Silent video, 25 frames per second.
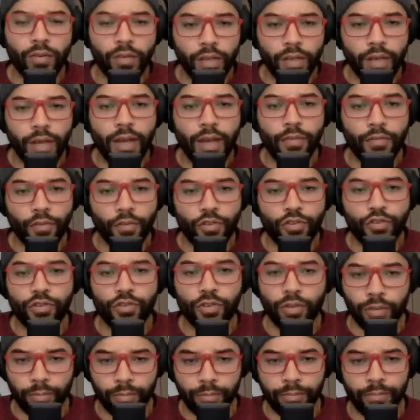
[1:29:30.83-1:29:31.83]
in that for
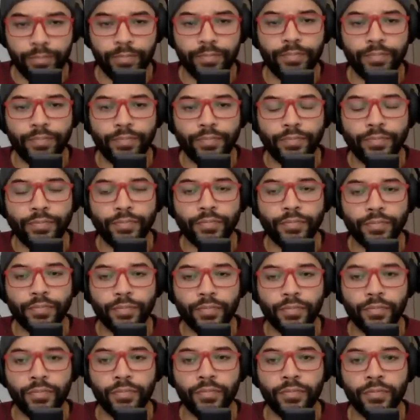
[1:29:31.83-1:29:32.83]
sure. Mm-hmm,
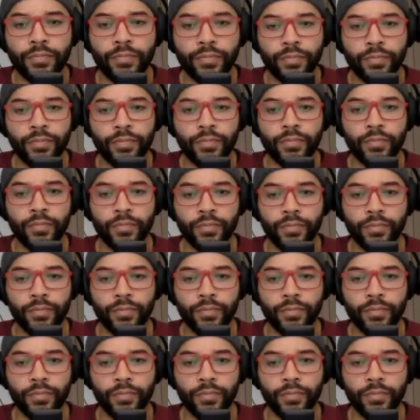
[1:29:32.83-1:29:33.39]
mm-hmm. I think